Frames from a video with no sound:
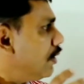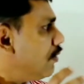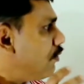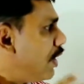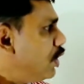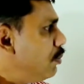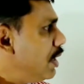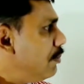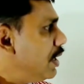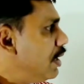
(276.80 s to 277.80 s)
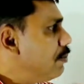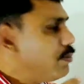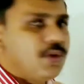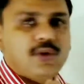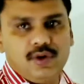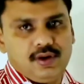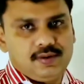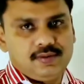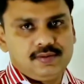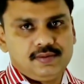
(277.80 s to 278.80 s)
What do you mean by pole?
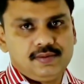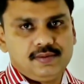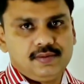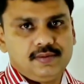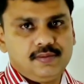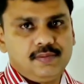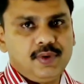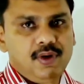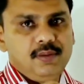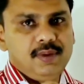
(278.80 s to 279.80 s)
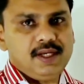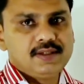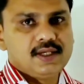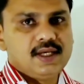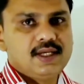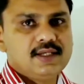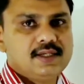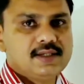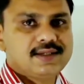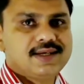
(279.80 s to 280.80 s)
Pole means it is
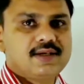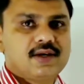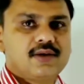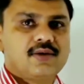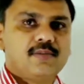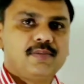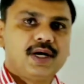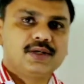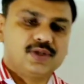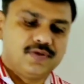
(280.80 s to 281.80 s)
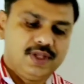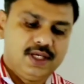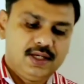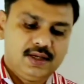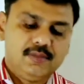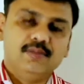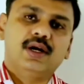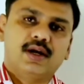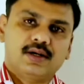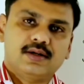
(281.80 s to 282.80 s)
the center part of the
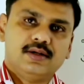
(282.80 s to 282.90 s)
mirror.